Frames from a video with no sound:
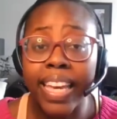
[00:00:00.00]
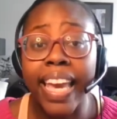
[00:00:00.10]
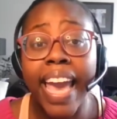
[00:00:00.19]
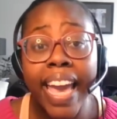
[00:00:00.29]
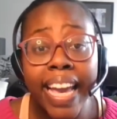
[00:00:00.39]

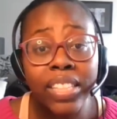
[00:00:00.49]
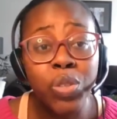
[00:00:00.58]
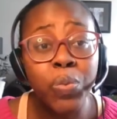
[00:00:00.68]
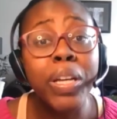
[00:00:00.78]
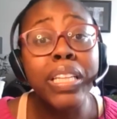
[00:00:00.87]

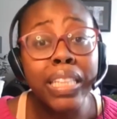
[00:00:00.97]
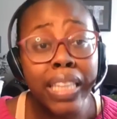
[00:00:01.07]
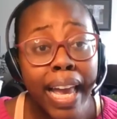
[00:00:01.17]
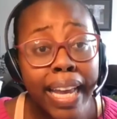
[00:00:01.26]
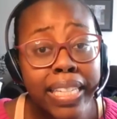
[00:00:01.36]
kids really
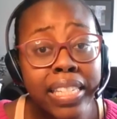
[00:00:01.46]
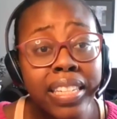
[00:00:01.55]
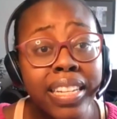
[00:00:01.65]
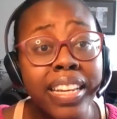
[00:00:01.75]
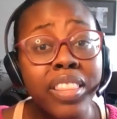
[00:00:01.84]
liked
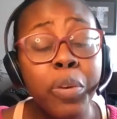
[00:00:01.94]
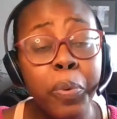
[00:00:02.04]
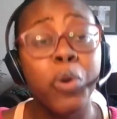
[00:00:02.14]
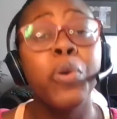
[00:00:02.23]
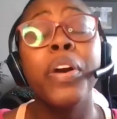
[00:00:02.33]
the
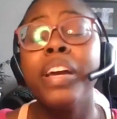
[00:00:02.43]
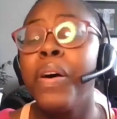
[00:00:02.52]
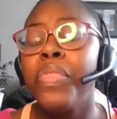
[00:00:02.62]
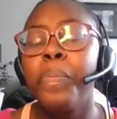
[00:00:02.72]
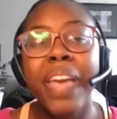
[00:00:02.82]
program
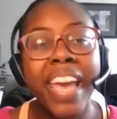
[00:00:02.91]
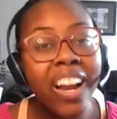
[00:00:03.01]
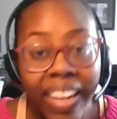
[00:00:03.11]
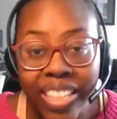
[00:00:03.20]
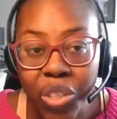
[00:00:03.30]
and the
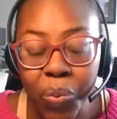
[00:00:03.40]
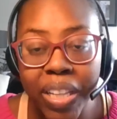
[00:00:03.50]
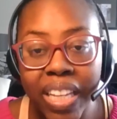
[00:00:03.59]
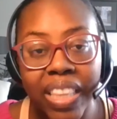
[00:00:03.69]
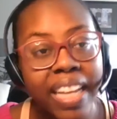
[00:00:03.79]
parents
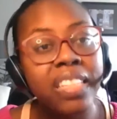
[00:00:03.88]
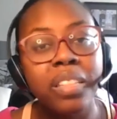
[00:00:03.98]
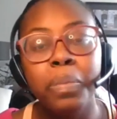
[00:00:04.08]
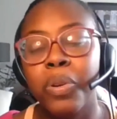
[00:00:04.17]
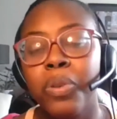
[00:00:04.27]
really liked
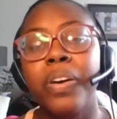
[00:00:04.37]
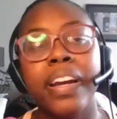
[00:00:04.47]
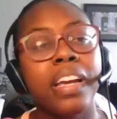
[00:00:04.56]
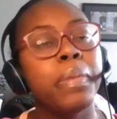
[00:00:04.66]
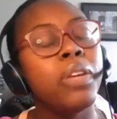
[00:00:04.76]
the
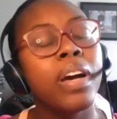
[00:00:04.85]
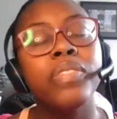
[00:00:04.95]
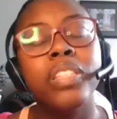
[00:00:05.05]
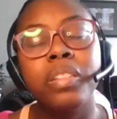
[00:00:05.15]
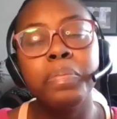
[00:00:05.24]
program, and you
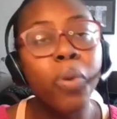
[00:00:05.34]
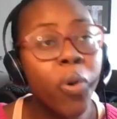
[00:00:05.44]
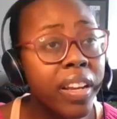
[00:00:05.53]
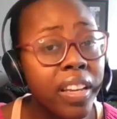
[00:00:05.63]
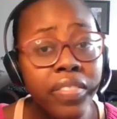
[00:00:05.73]
have a
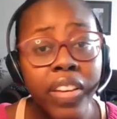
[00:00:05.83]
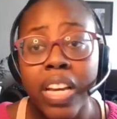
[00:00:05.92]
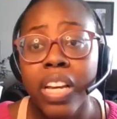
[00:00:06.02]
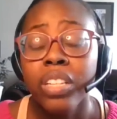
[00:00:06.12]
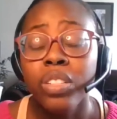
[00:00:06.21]
supportive
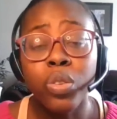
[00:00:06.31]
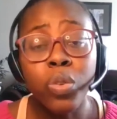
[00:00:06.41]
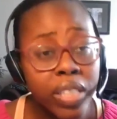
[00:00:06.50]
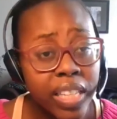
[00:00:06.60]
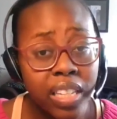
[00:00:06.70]

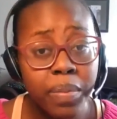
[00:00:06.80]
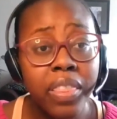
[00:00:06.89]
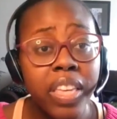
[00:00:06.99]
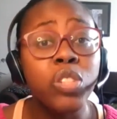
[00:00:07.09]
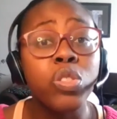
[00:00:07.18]
school system
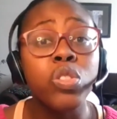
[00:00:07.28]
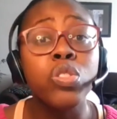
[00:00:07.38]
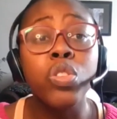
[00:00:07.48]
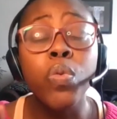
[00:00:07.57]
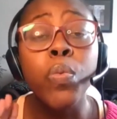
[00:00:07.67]
and things.
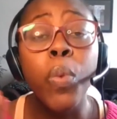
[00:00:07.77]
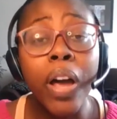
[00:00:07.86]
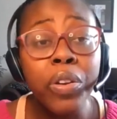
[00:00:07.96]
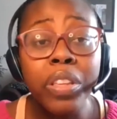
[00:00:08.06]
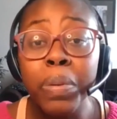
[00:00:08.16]
So what
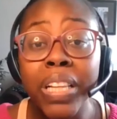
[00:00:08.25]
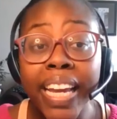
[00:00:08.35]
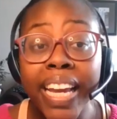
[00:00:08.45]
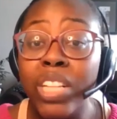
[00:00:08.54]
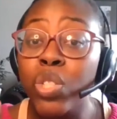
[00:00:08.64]
are the
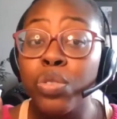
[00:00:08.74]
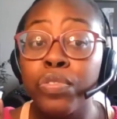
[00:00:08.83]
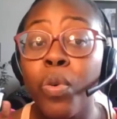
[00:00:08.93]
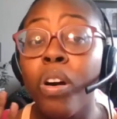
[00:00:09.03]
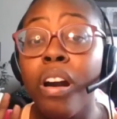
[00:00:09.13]
plans
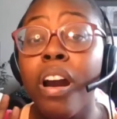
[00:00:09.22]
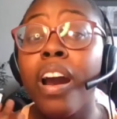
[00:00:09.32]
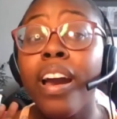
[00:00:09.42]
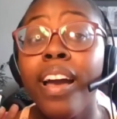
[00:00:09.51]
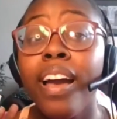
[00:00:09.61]
for,